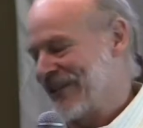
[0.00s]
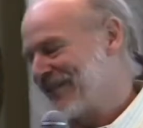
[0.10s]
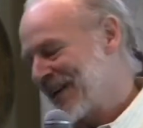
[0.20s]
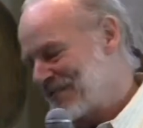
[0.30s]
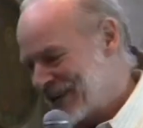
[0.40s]

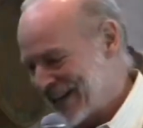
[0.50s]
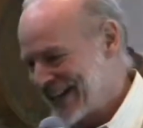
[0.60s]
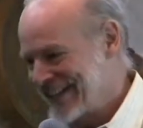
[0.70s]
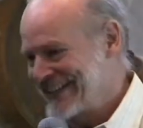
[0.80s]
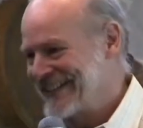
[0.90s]
I've got my
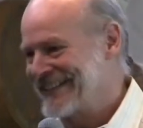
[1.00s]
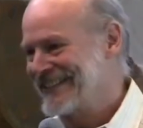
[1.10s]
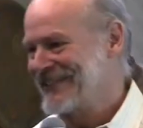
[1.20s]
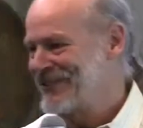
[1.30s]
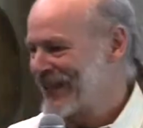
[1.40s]

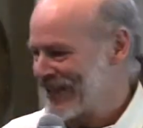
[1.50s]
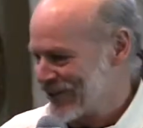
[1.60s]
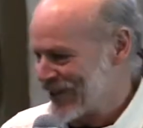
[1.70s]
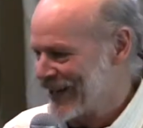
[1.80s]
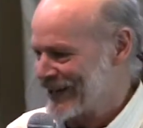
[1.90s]
idea, you've got
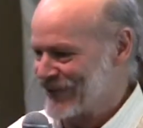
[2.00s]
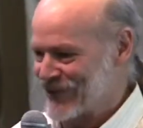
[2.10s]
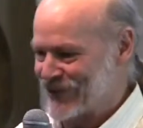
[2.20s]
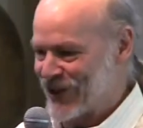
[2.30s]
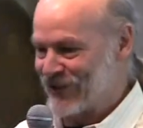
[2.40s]
your idea of
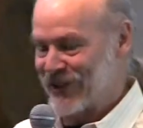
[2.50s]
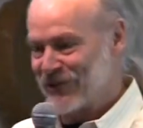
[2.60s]
yourself.